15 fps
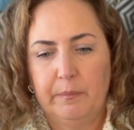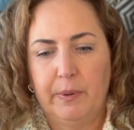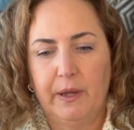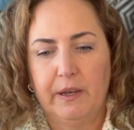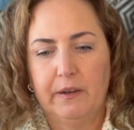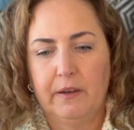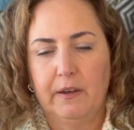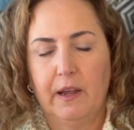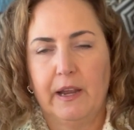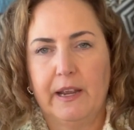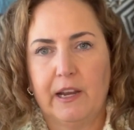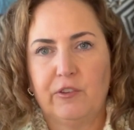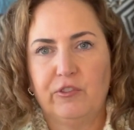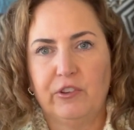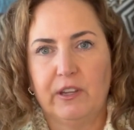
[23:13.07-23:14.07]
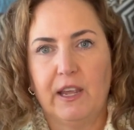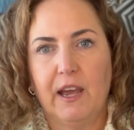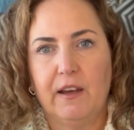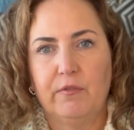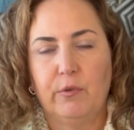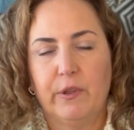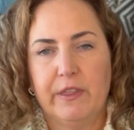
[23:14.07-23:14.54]
but I actually
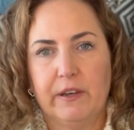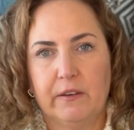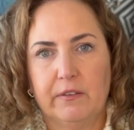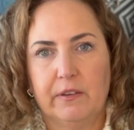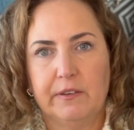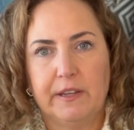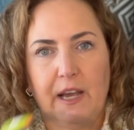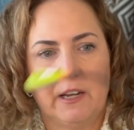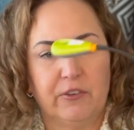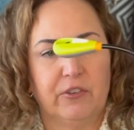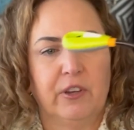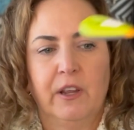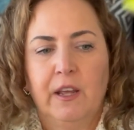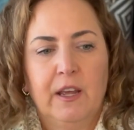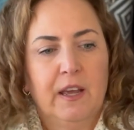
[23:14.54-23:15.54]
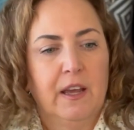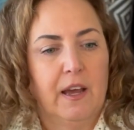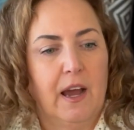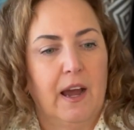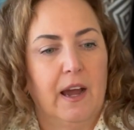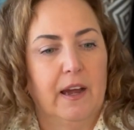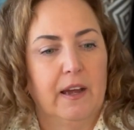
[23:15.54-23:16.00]
have one that is attached.
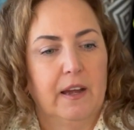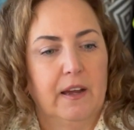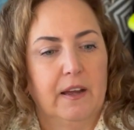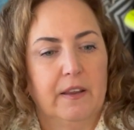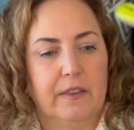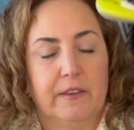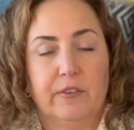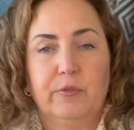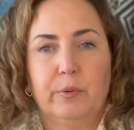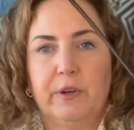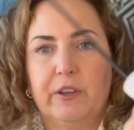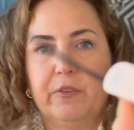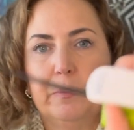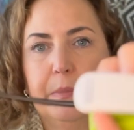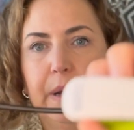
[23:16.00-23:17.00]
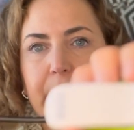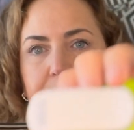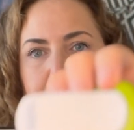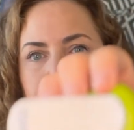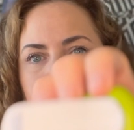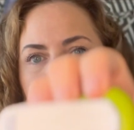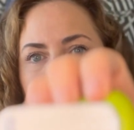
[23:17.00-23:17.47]
This one is
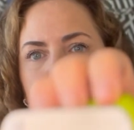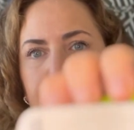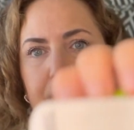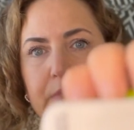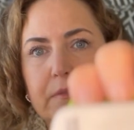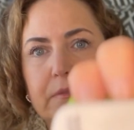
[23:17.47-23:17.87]
mighty bright.